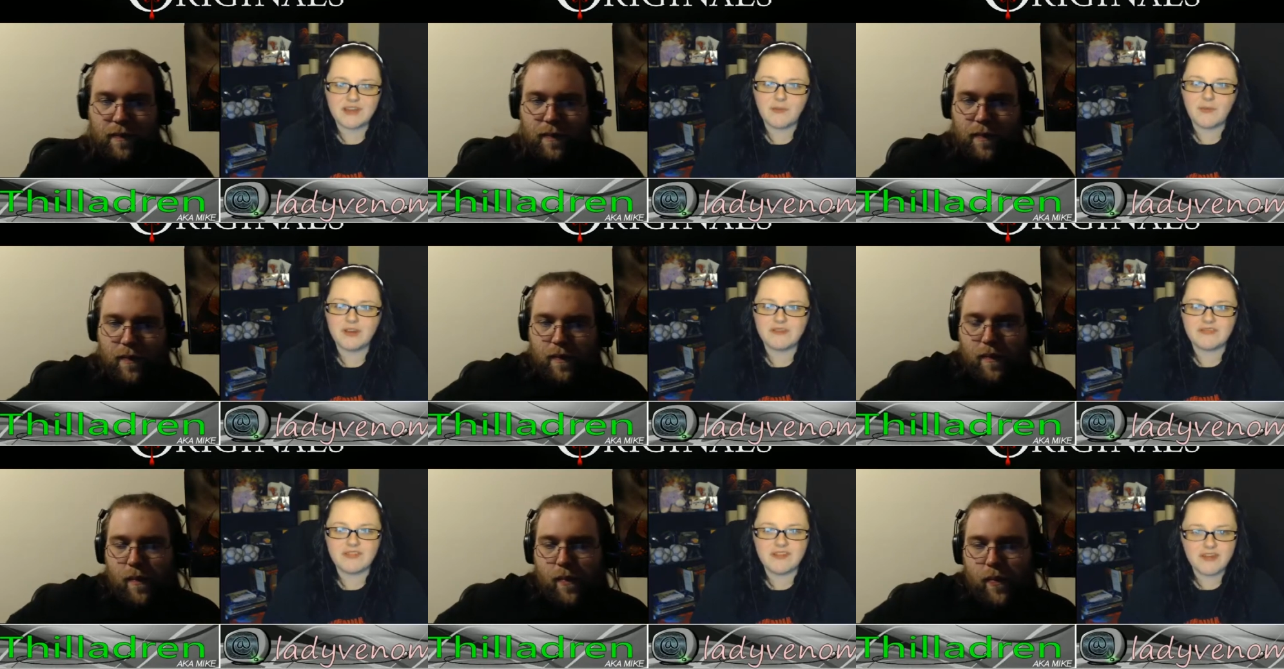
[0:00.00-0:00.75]
Speaker 1: would have
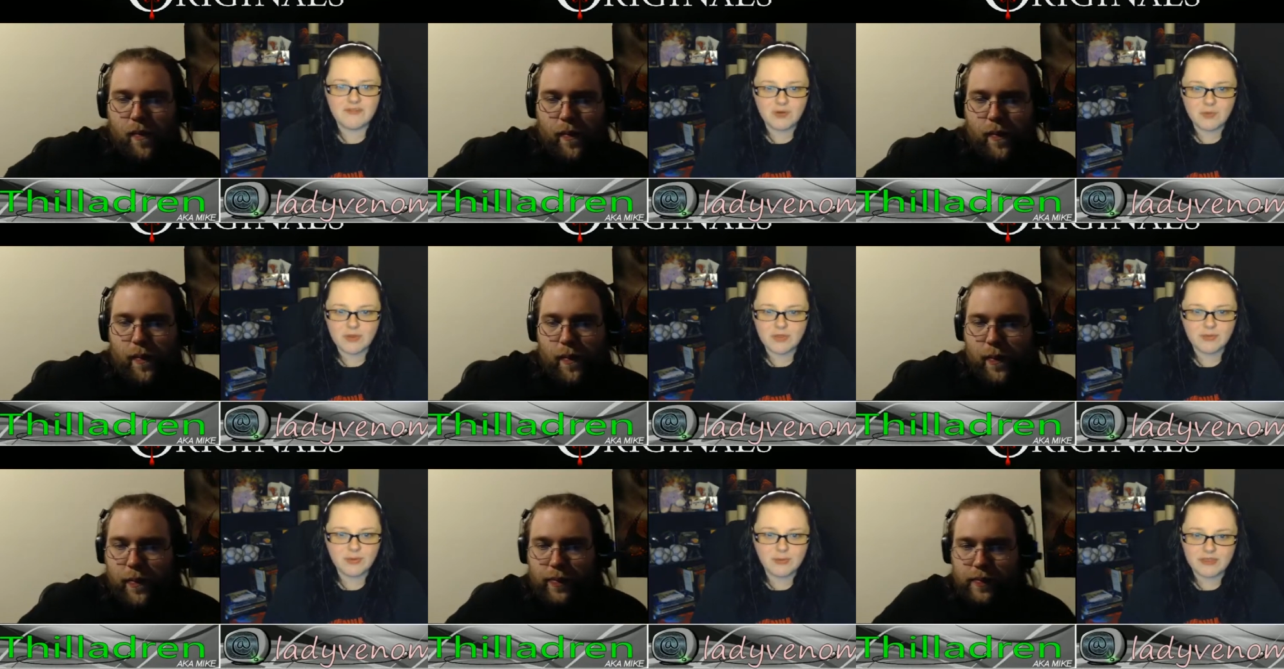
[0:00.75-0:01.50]
never went
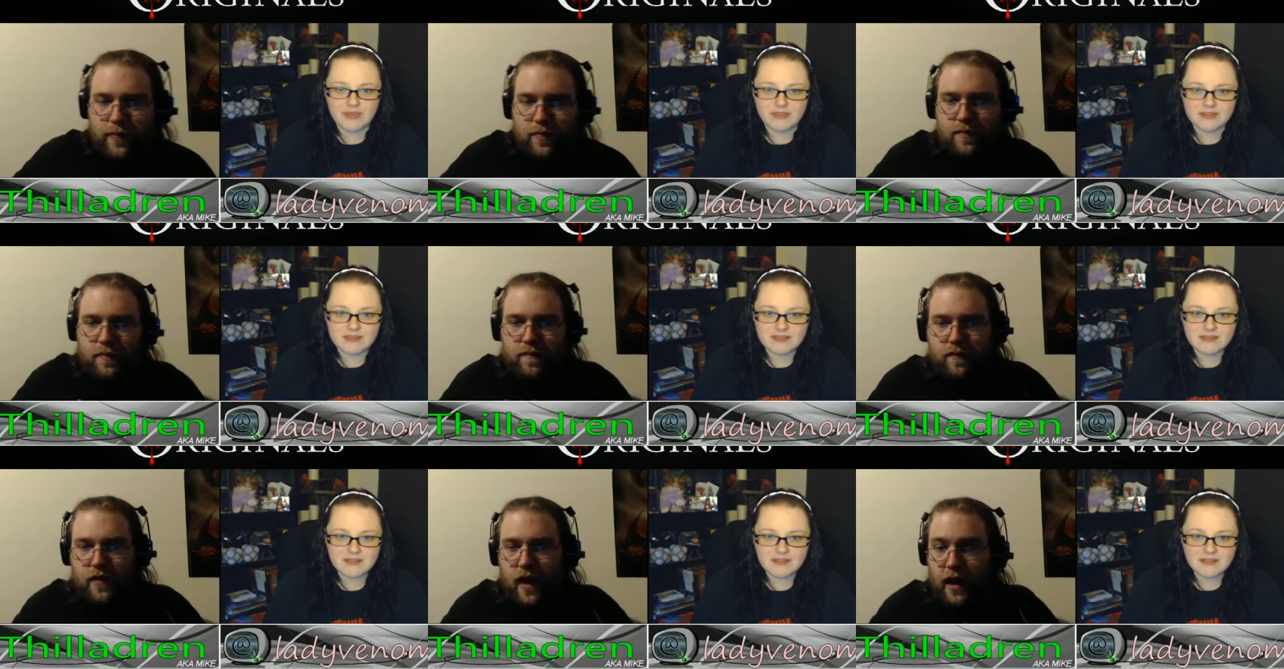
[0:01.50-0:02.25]
through with it.
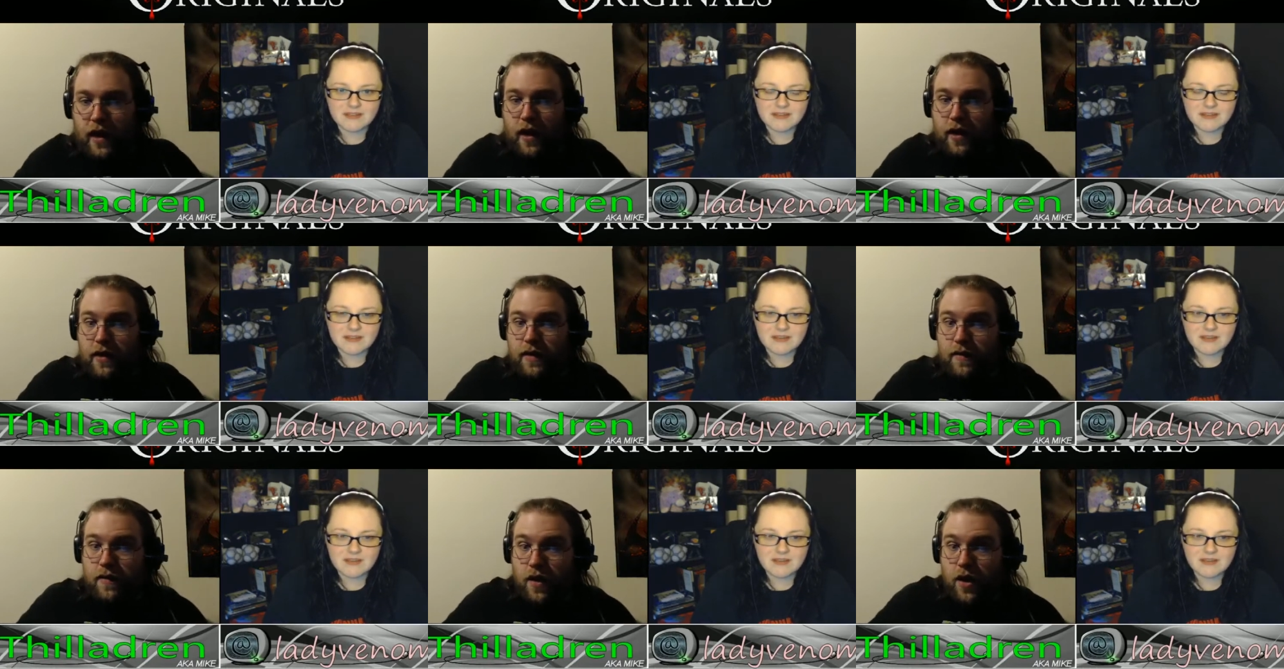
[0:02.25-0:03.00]
Speaker 2: Not on
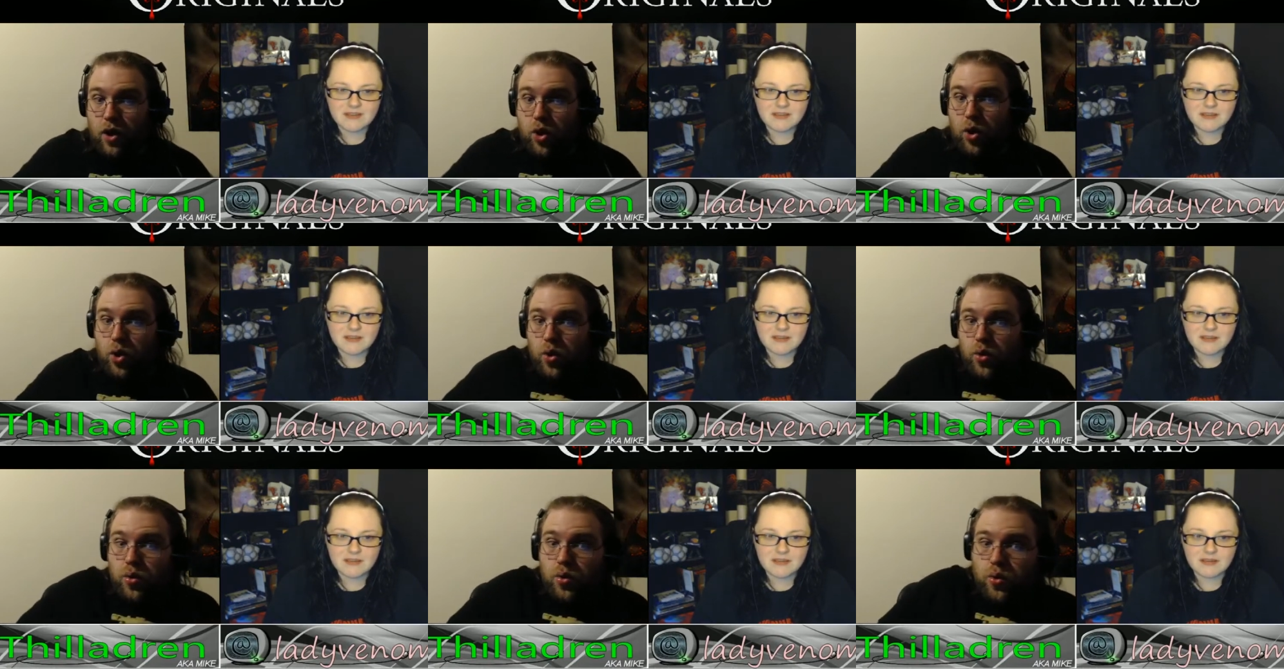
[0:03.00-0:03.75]
his
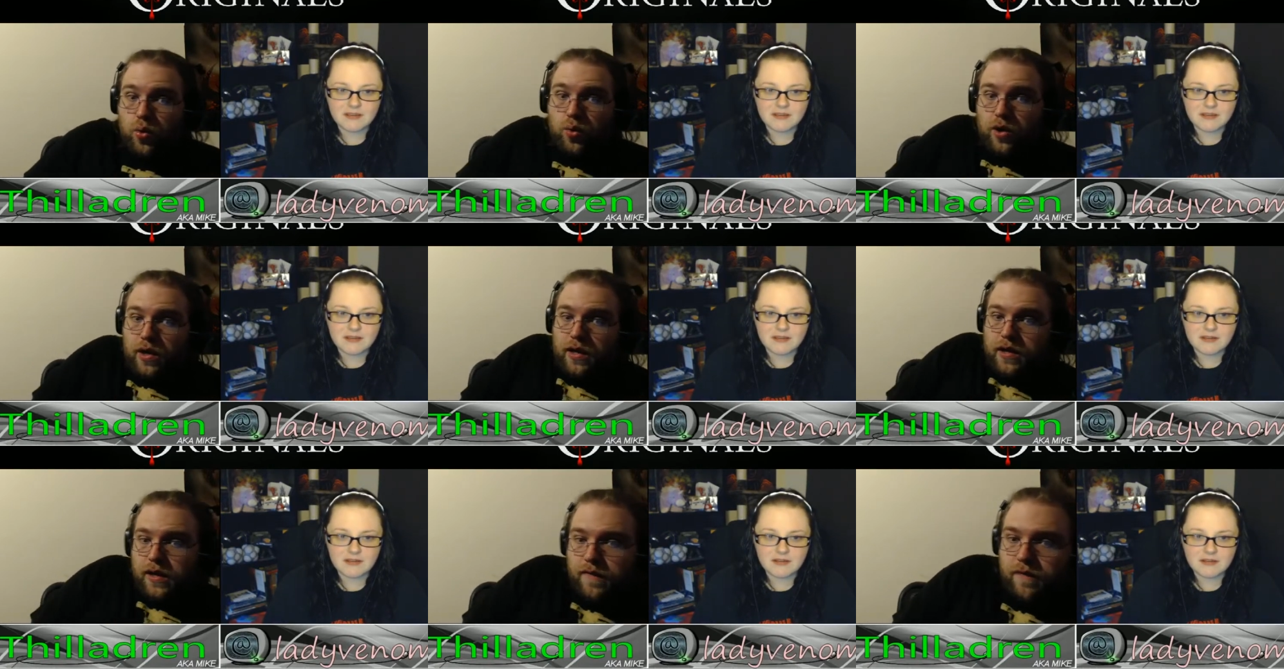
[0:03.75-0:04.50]
own.
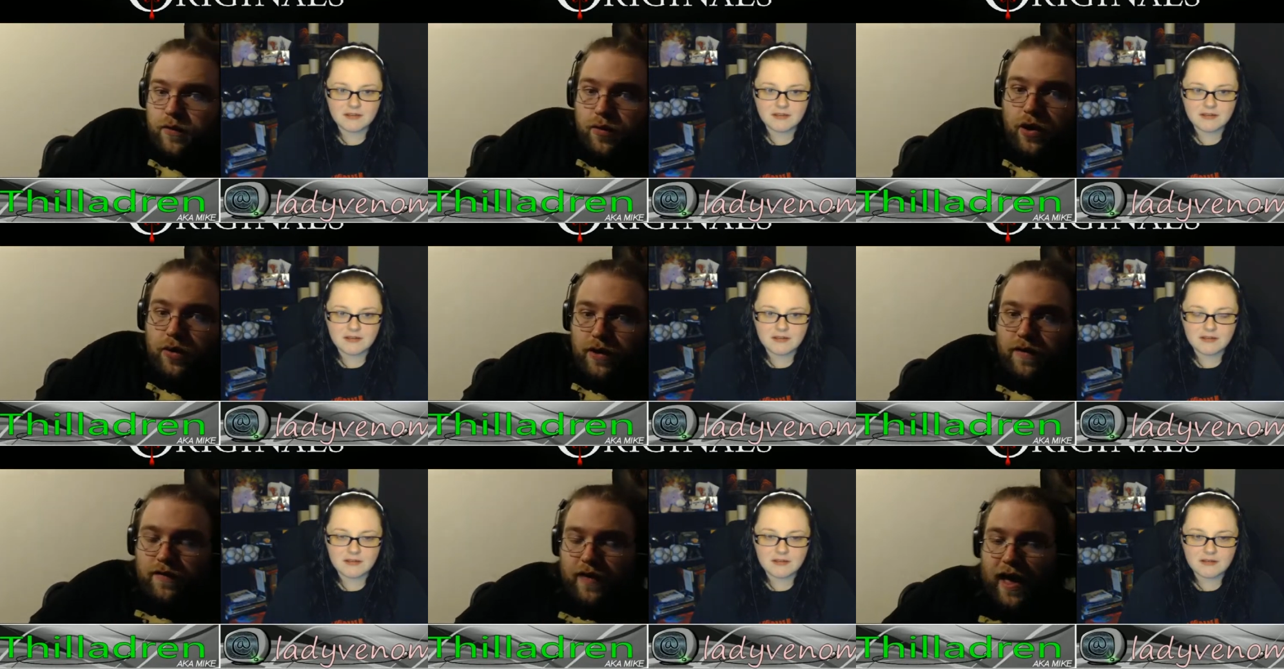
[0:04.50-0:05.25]
If you
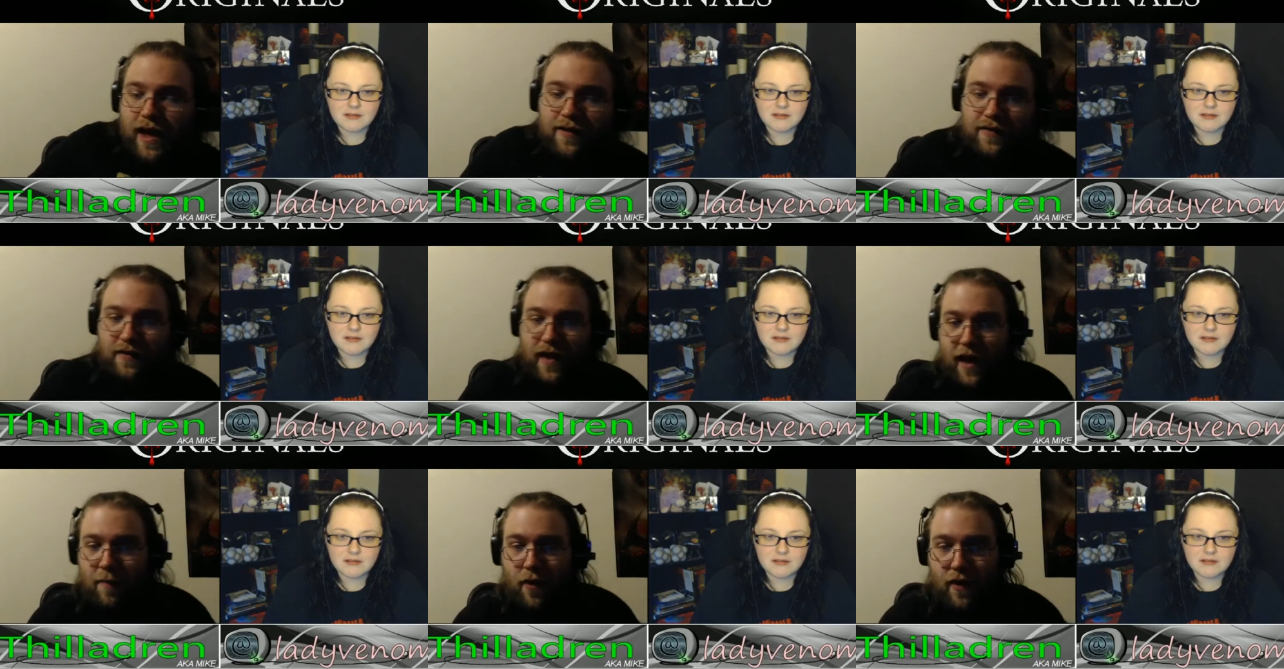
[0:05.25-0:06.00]
notice, the hex
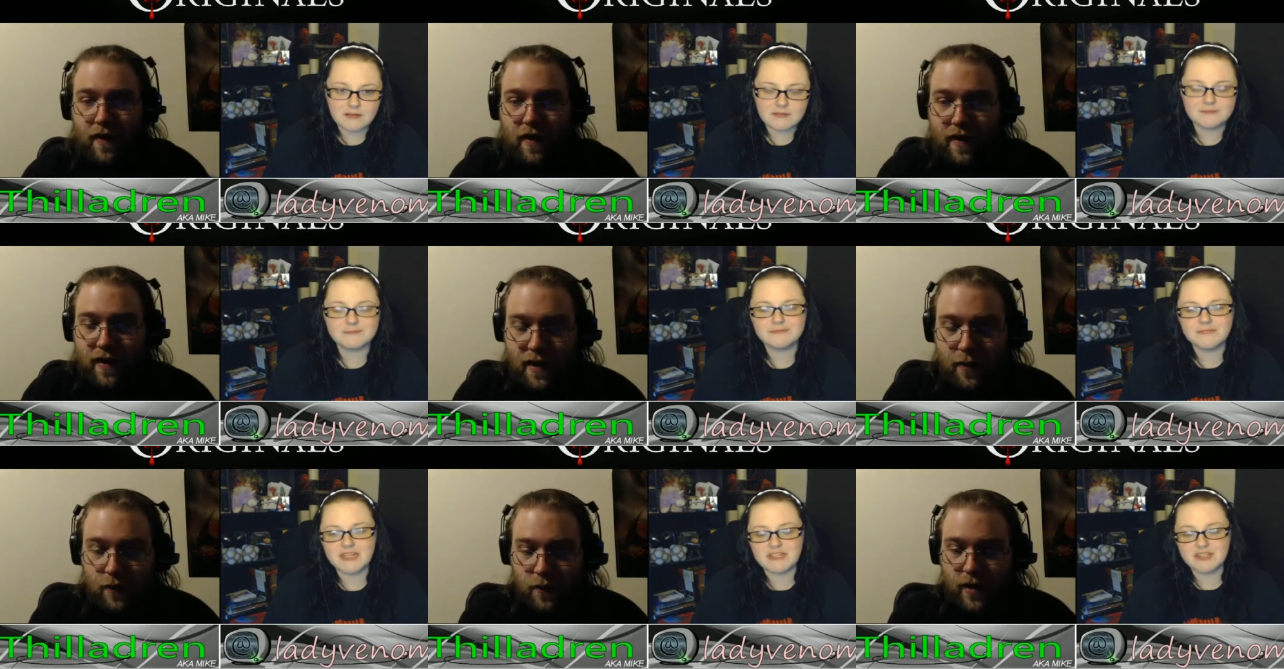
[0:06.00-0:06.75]
came on. He
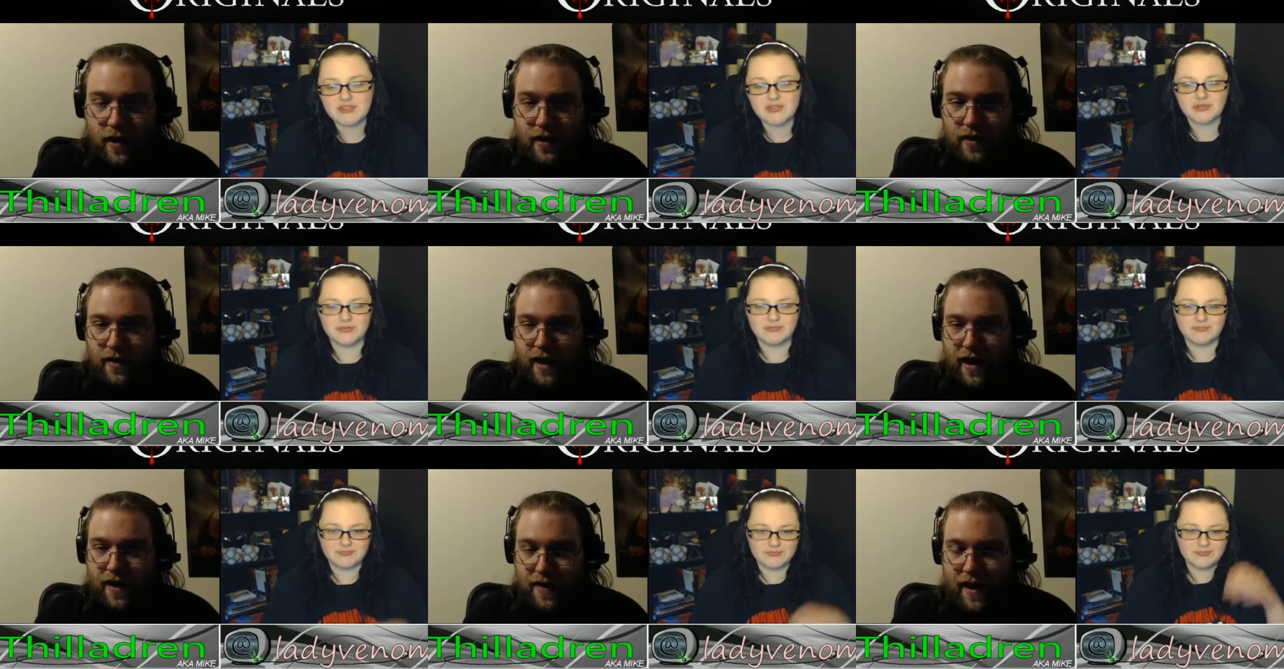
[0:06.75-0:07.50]
That's was ready true. to
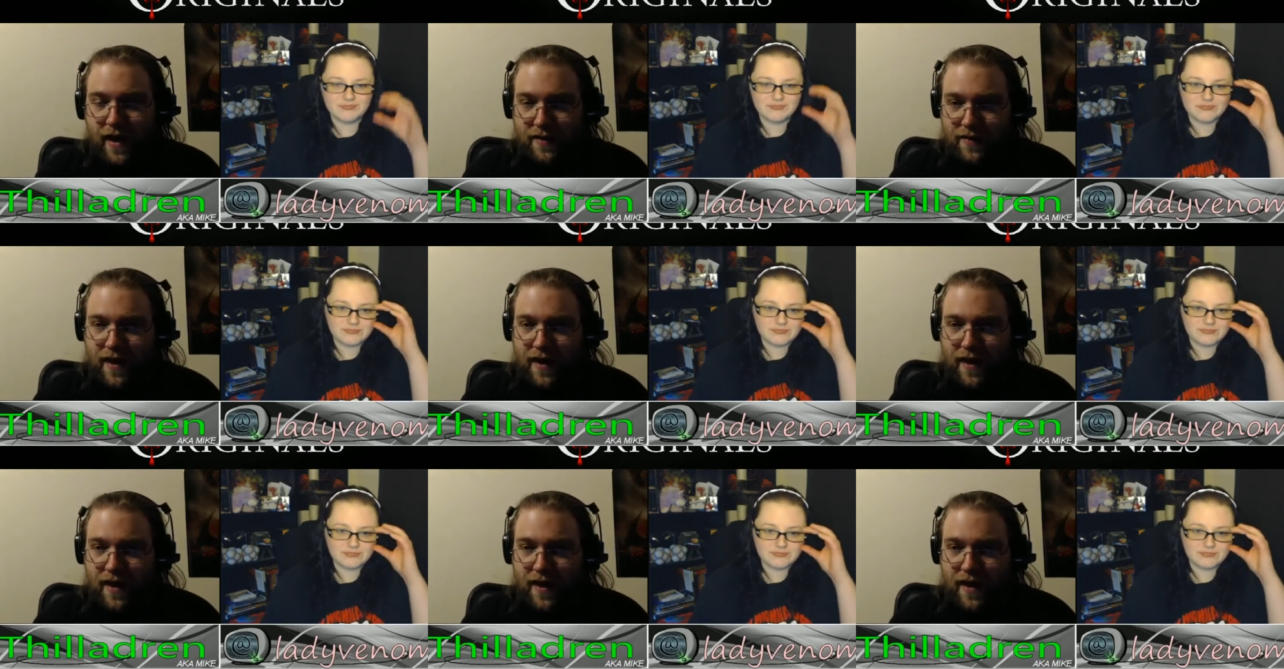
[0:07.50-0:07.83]
die. The hex